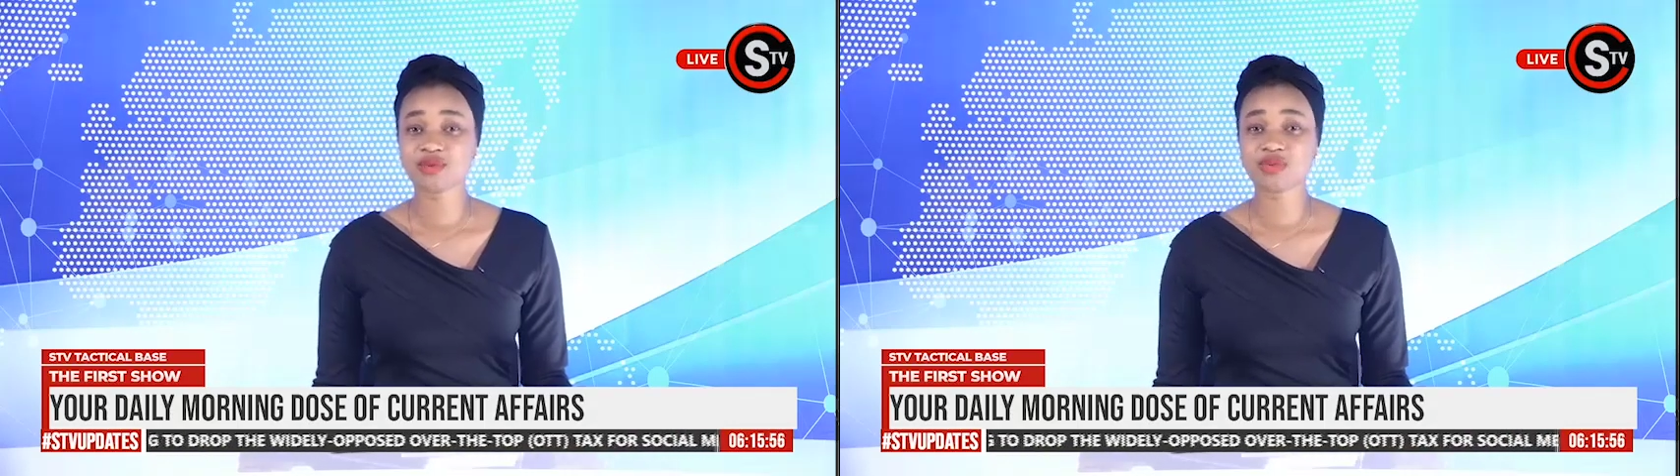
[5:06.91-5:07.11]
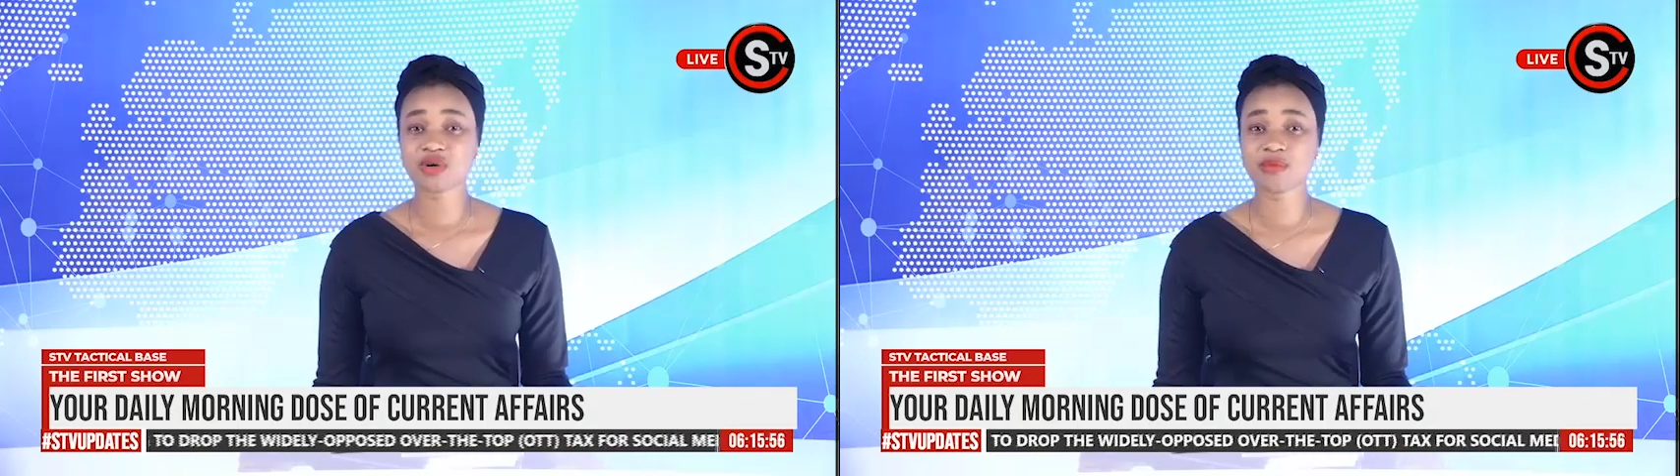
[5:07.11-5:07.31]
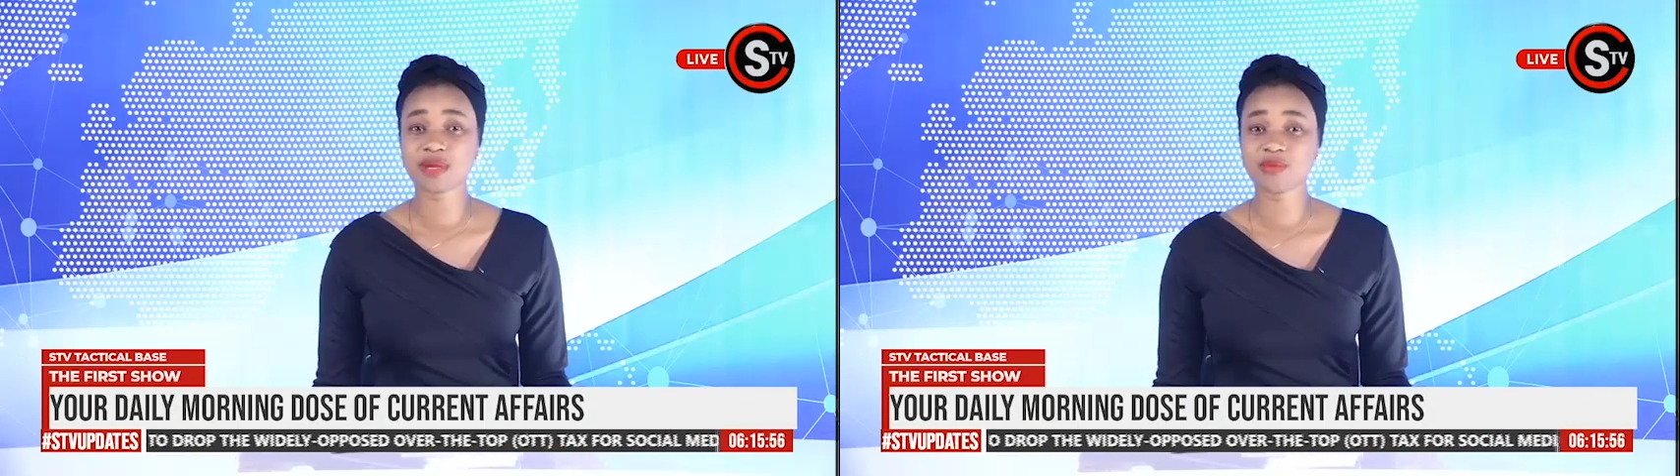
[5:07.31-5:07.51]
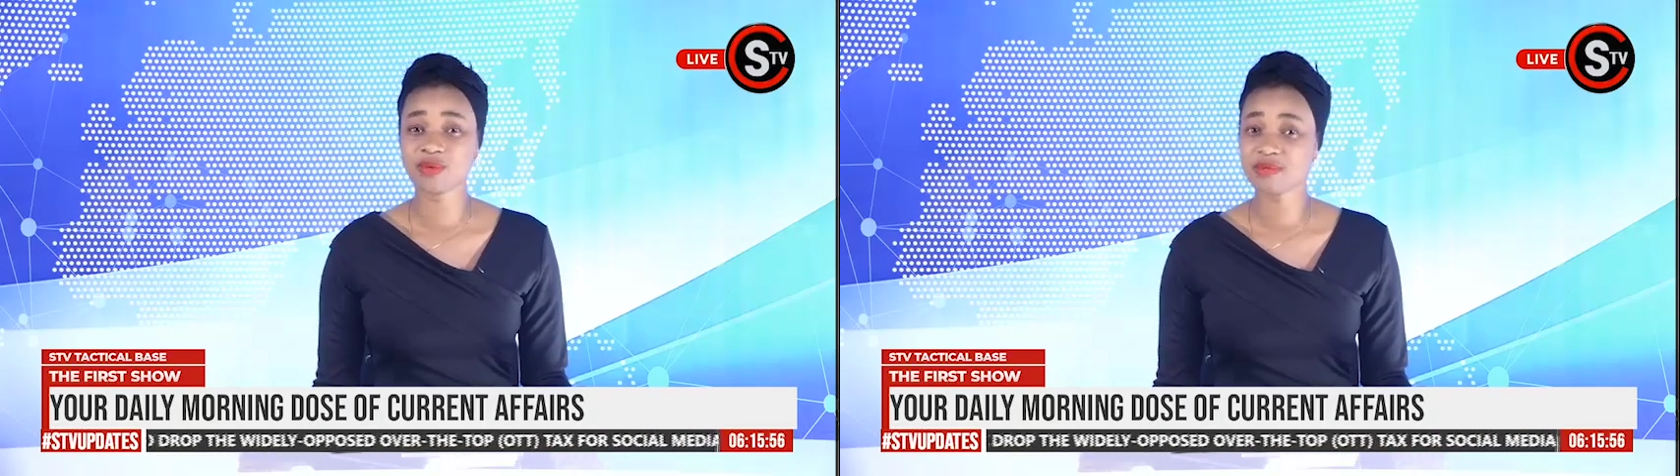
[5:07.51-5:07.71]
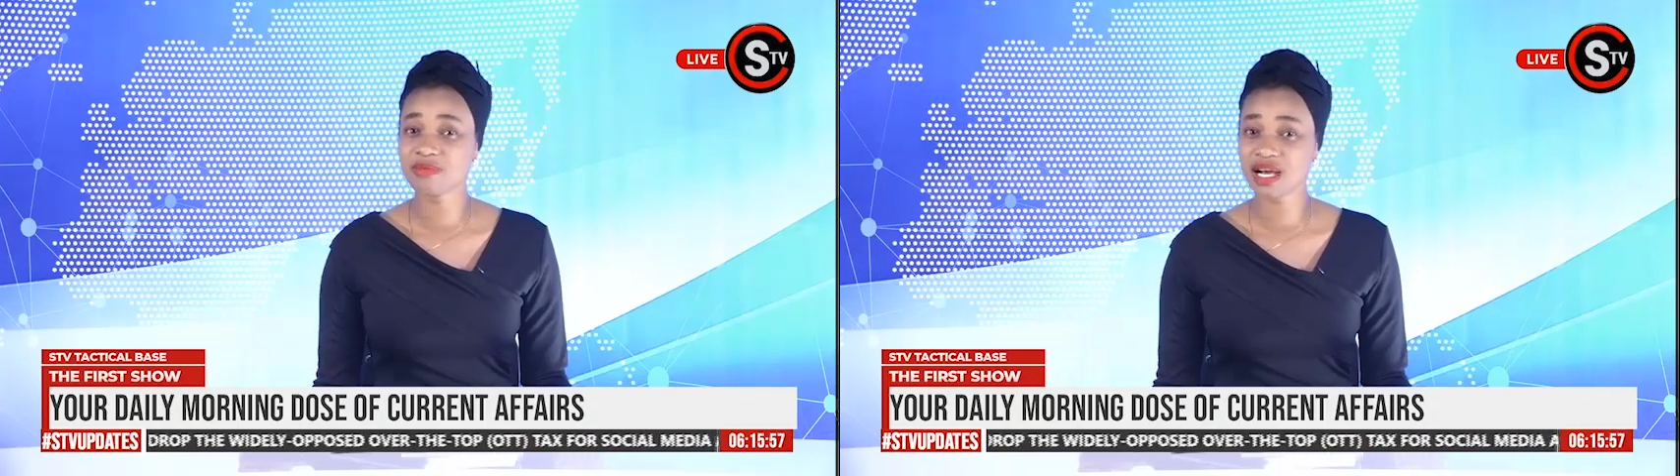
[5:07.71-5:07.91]
problem
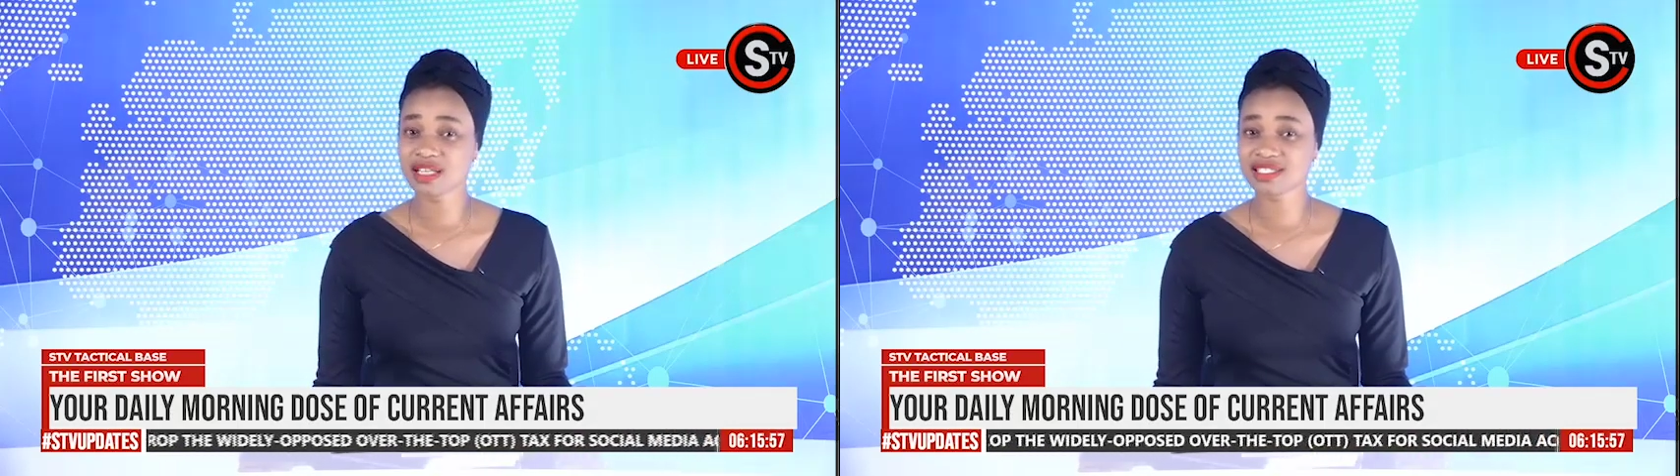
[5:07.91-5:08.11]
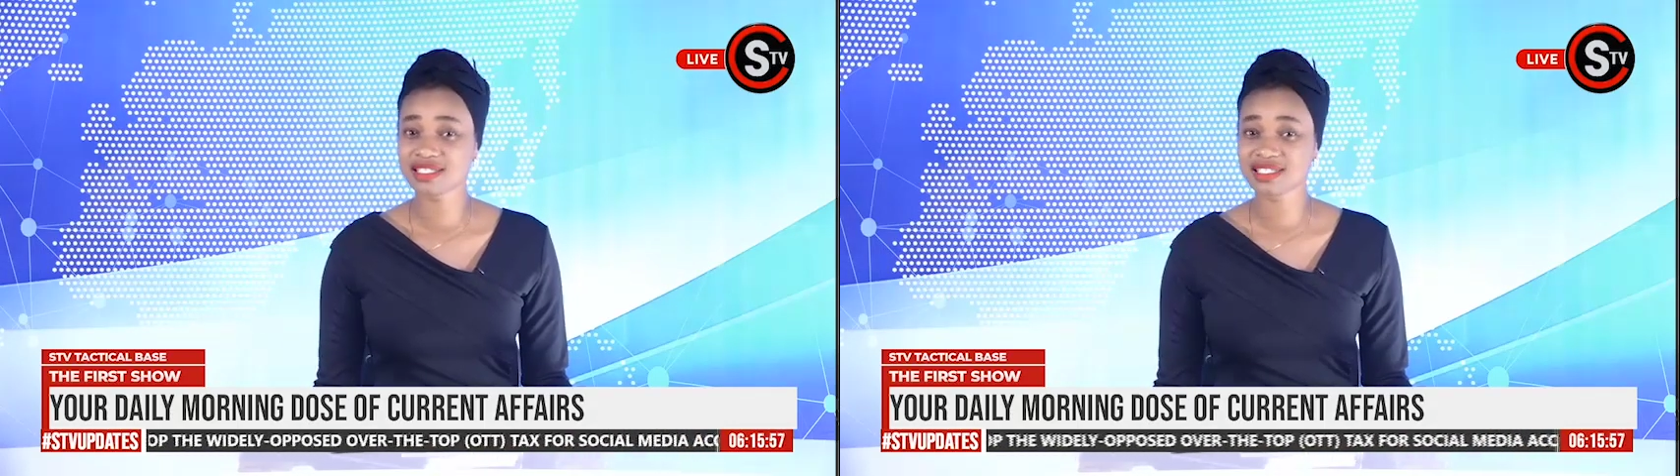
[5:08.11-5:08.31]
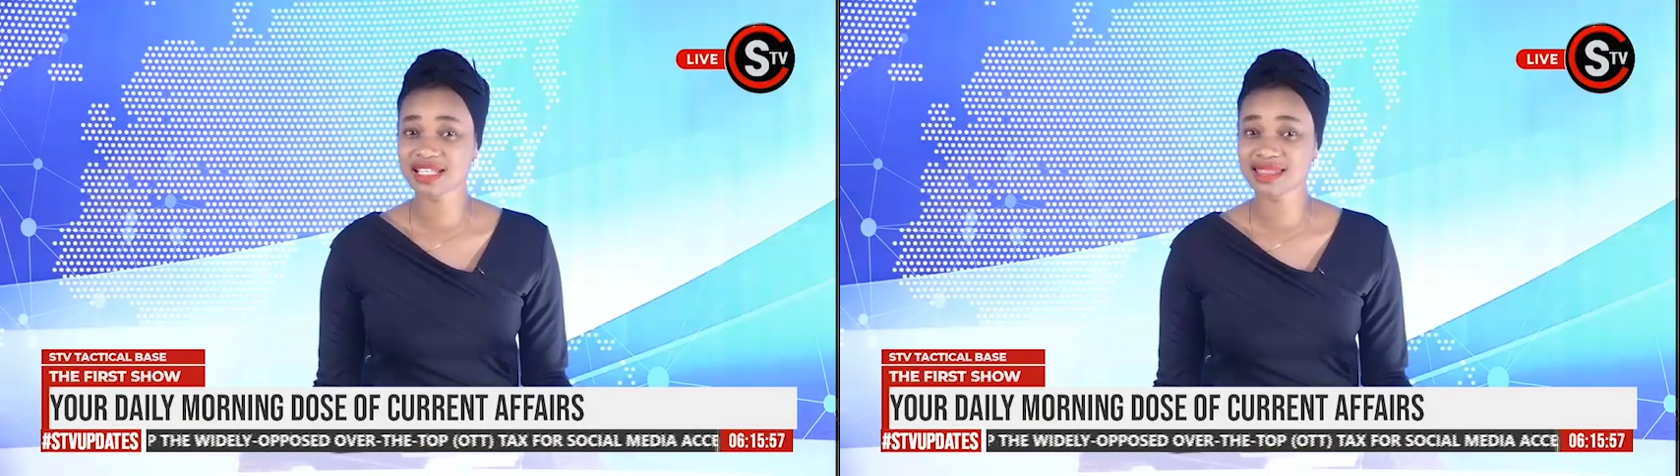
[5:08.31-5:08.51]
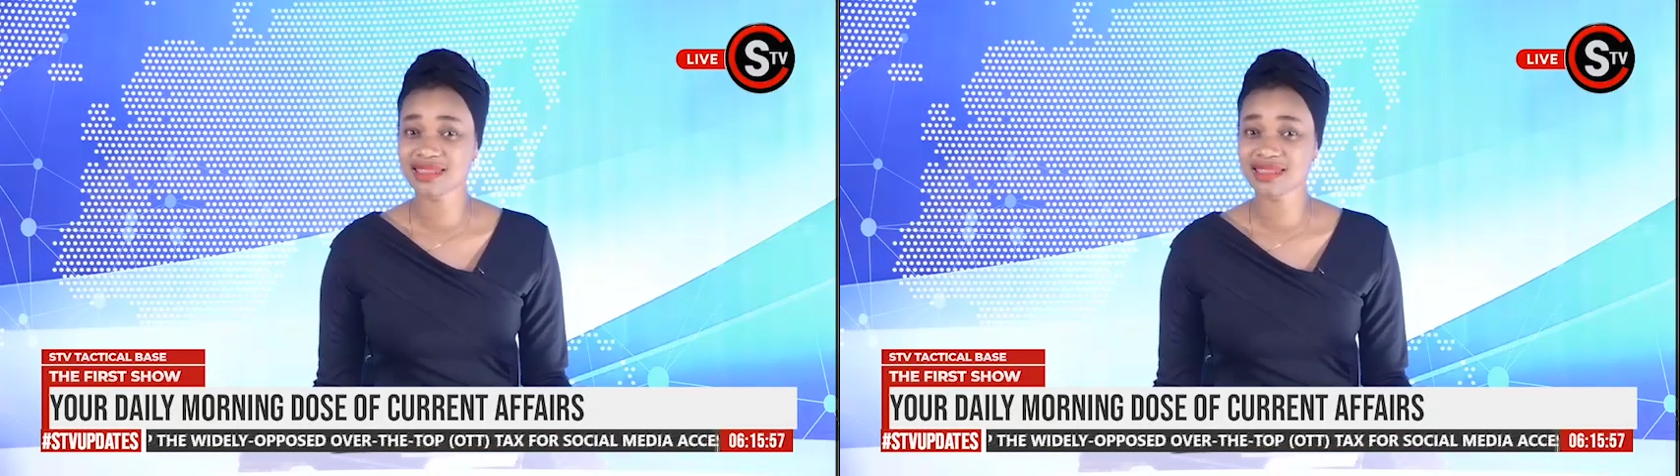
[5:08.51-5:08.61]
with masks.